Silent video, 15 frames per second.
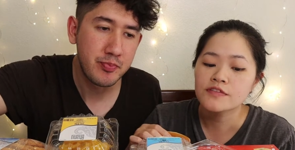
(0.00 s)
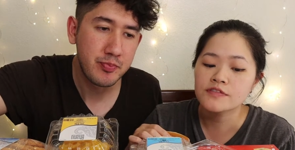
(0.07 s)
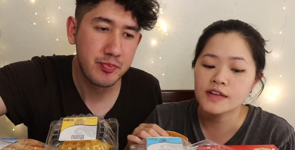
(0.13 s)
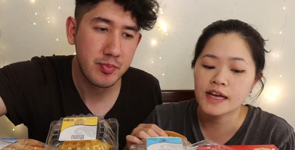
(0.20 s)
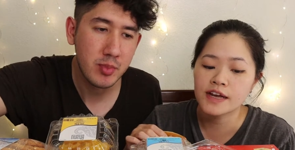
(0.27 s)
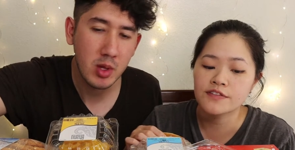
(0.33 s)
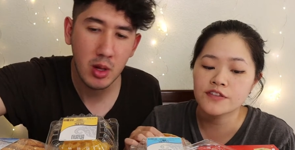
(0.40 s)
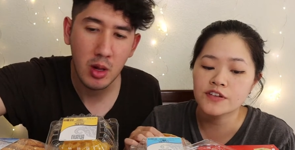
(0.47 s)

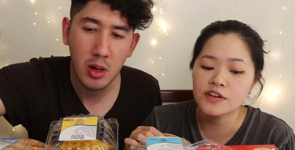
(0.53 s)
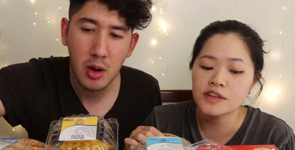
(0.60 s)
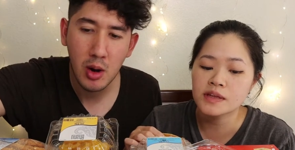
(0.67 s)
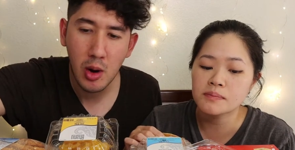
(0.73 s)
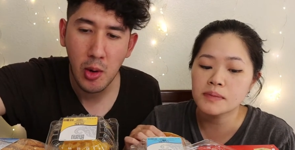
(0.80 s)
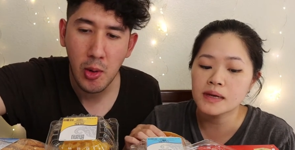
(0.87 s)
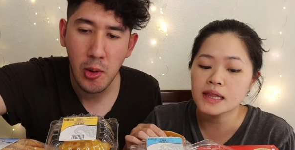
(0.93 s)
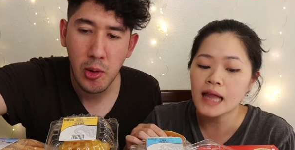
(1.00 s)
Speaker 1: flavor, the
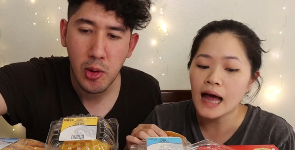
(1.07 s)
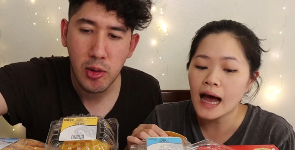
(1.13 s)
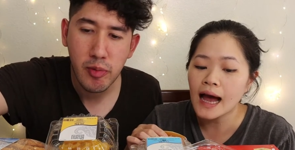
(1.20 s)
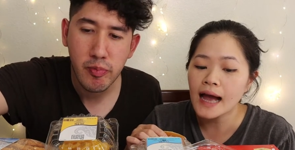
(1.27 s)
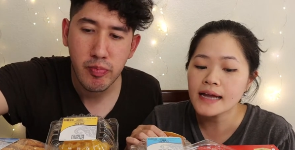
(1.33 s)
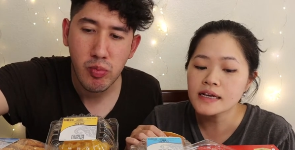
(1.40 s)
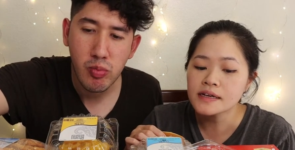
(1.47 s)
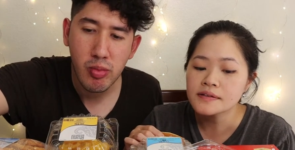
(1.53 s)

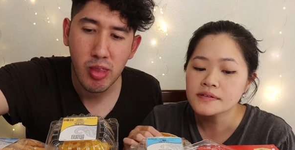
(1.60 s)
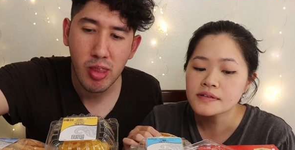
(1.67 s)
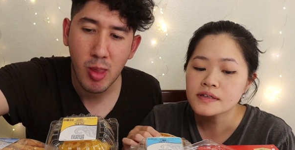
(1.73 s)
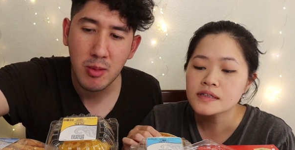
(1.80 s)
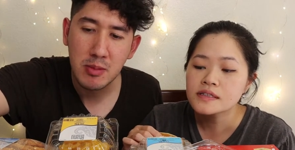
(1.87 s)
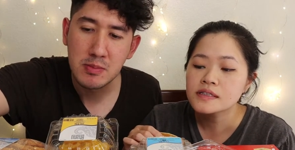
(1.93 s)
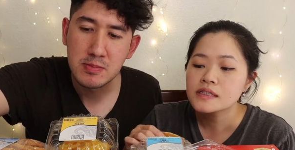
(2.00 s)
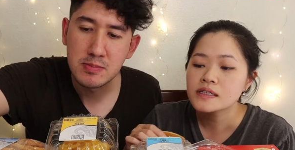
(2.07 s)
Malai.
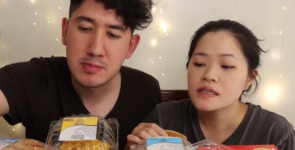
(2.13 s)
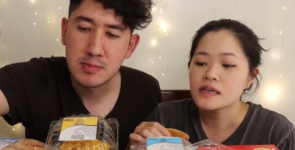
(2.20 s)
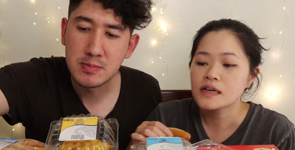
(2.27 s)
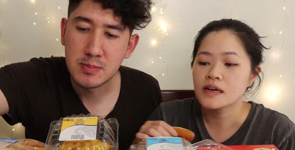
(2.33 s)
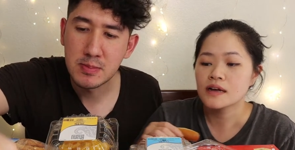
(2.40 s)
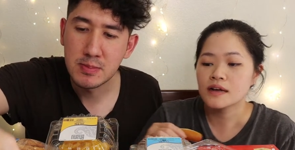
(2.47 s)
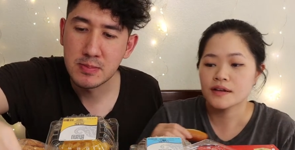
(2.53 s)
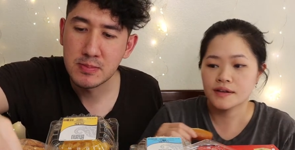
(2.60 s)

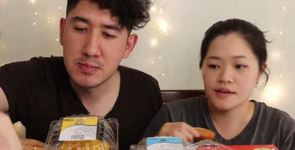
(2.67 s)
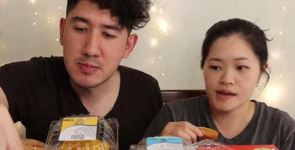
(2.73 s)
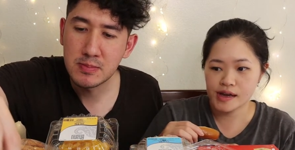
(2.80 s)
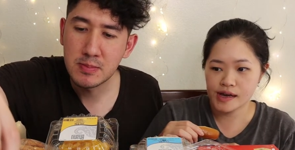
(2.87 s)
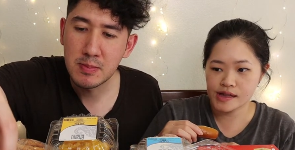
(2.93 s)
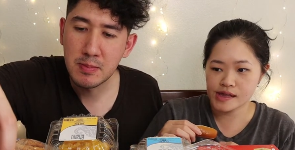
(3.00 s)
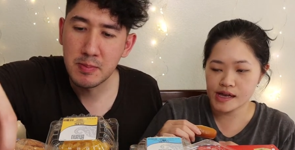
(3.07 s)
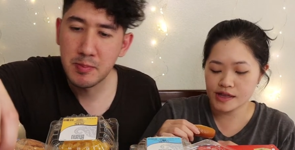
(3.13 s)

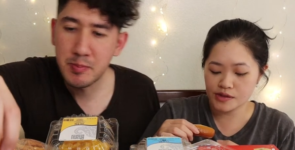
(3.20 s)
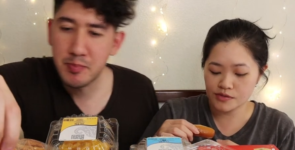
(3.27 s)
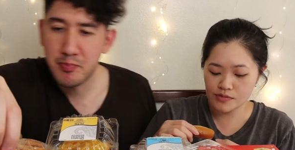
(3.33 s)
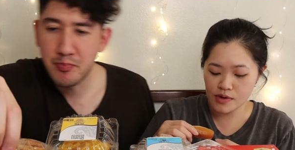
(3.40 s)
And they had the